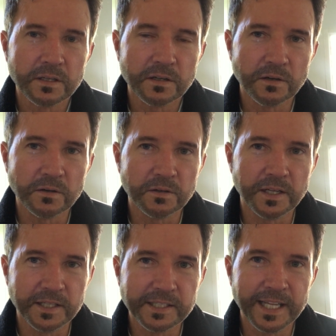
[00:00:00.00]
Or
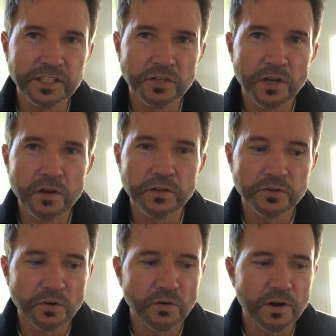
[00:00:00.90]
He's letting you know that
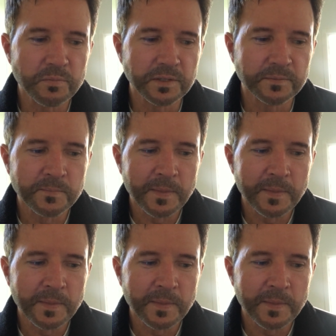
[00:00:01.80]
you're grumbling.